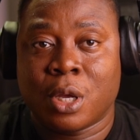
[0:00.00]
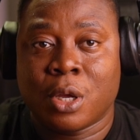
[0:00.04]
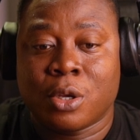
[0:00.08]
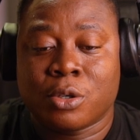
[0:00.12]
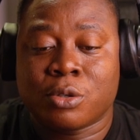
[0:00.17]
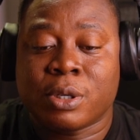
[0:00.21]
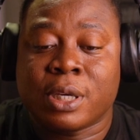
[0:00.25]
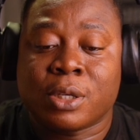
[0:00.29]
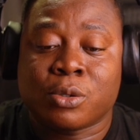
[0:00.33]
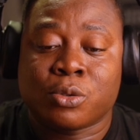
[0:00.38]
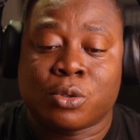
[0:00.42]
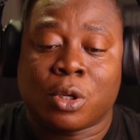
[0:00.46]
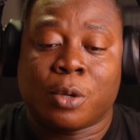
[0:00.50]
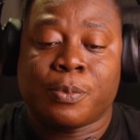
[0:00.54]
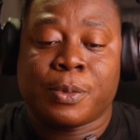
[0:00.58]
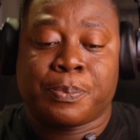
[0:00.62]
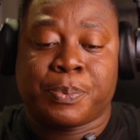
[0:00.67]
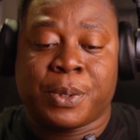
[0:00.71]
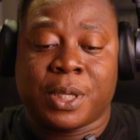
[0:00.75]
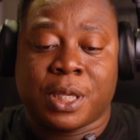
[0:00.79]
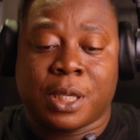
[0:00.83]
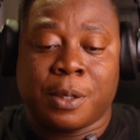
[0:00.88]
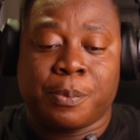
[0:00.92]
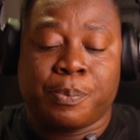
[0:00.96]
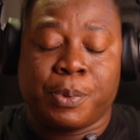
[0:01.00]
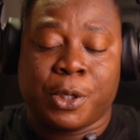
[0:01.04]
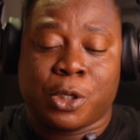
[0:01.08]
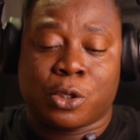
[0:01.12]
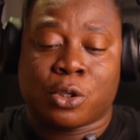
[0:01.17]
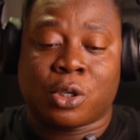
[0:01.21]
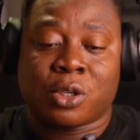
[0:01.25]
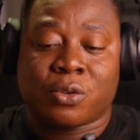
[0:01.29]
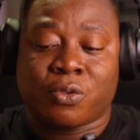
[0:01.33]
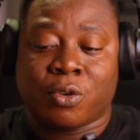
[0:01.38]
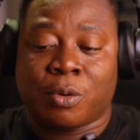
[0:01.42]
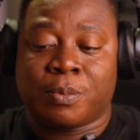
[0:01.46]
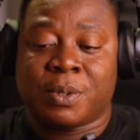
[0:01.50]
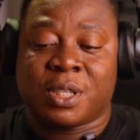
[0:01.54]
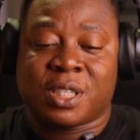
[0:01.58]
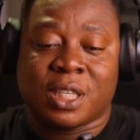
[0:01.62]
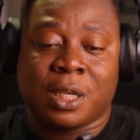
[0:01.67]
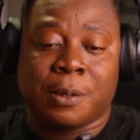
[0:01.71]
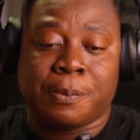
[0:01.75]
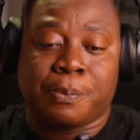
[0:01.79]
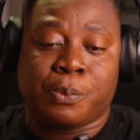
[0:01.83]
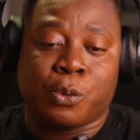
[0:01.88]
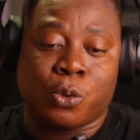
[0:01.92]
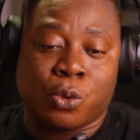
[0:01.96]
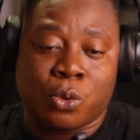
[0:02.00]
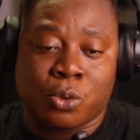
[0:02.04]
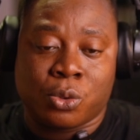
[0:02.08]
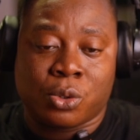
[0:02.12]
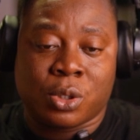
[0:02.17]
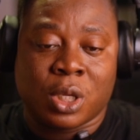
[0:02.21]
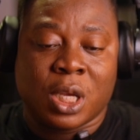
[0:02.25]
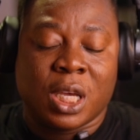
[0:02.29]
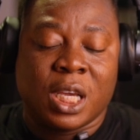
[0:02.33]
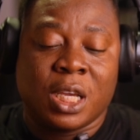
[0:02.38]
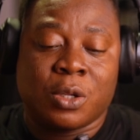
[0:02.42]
So it will not be picking pictures from the same pose,